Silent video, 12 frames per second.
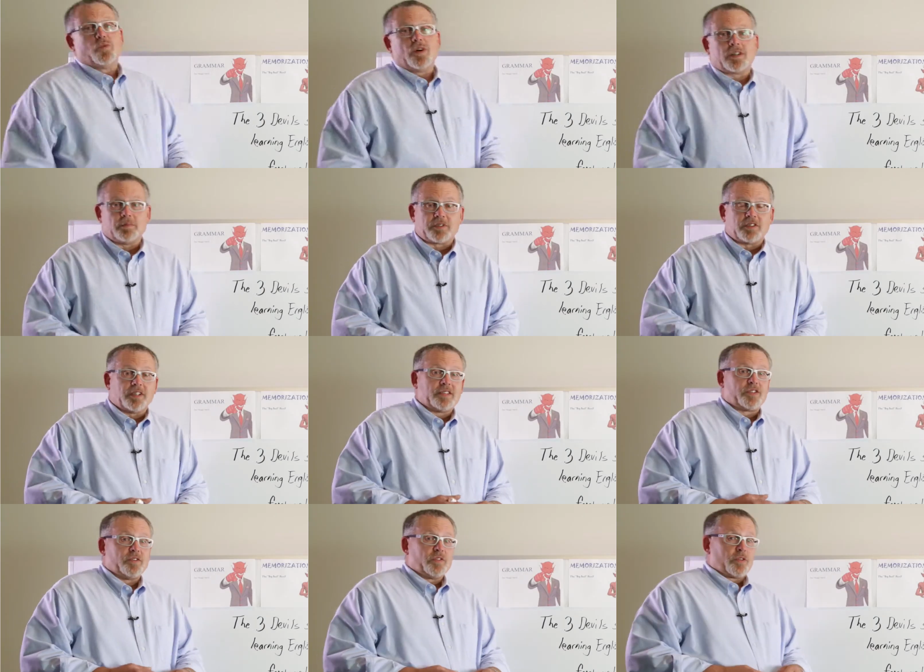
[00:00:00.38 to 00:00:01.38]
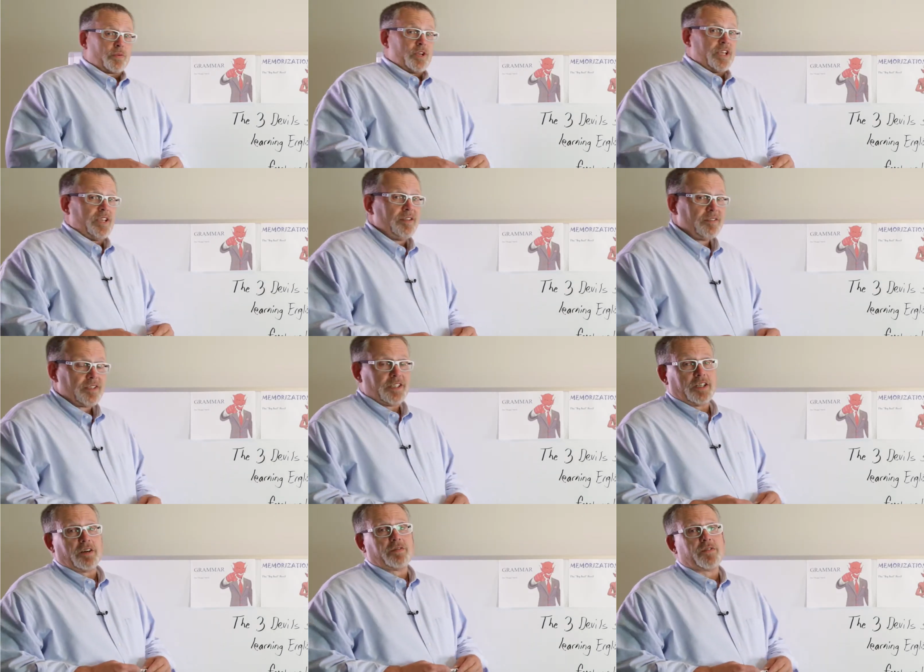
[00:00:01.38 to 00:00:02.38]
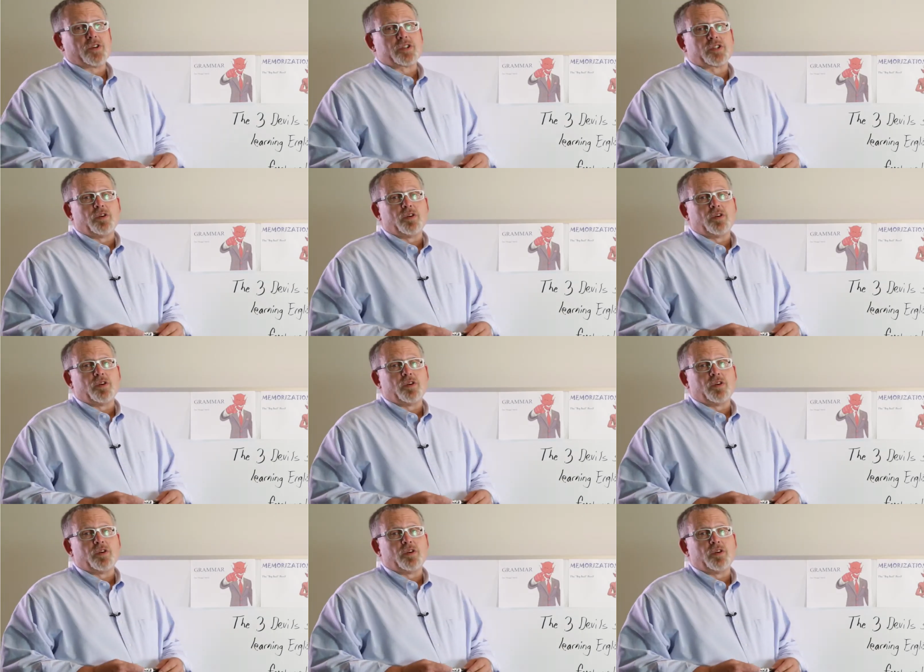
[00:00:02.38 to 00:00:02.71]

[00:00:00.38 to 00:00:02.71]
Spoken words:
Welcome to Lesson 3 in our first